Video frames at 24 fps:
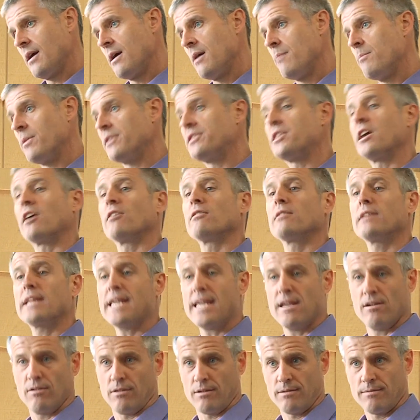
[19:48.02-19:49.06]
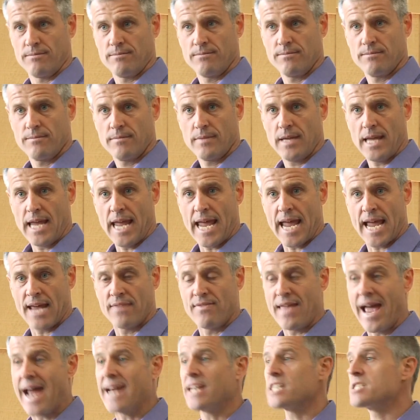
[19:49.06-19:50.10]
but they're legal. And
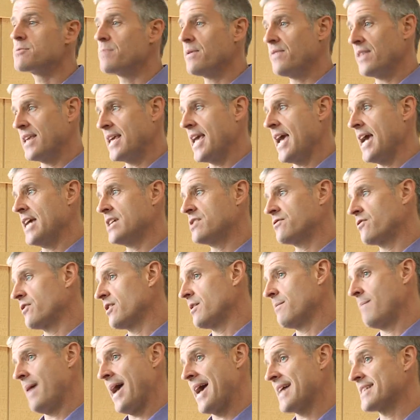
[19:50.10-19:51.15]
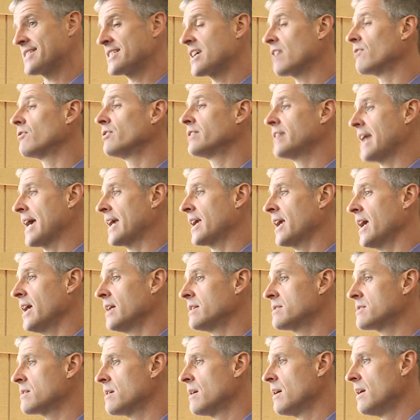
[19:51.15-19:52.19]
that has been the case for the past several
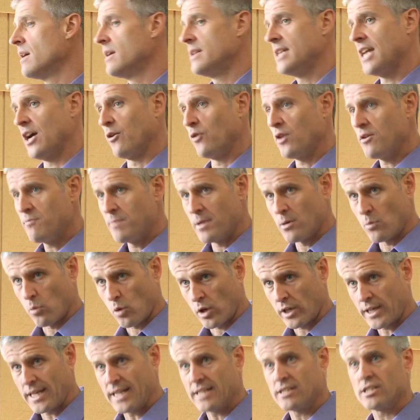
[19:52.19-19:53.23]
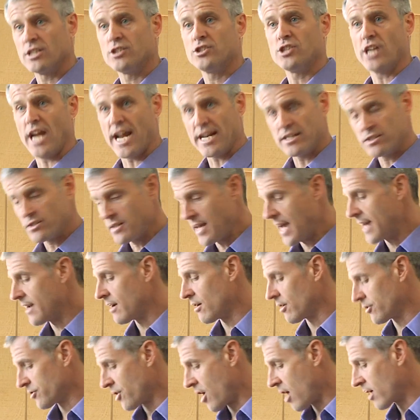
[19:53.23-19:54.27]
decades. Now we've been working to change that,
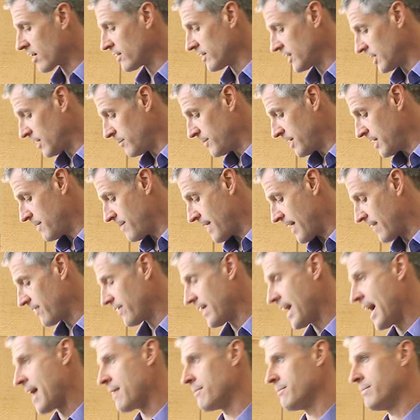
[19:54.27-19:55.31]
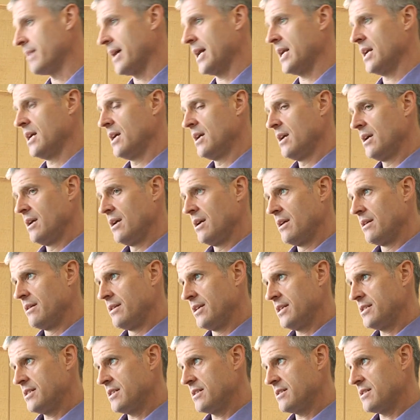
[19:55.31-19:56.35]
and I'll talk a little bit about that, but
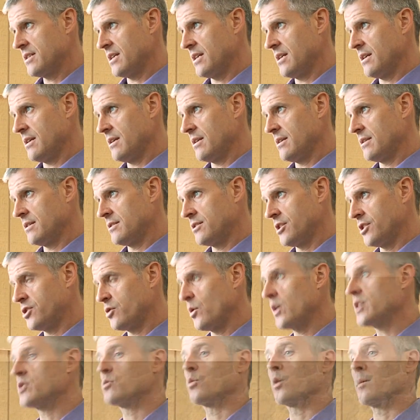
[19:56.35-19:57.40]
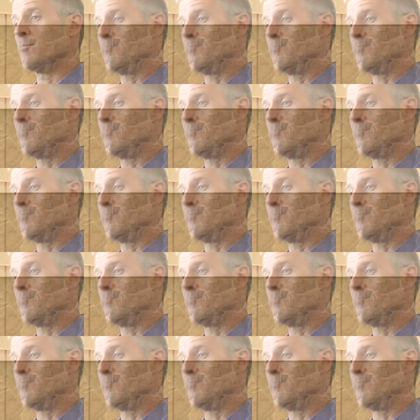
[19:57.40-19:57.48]
this is a situation where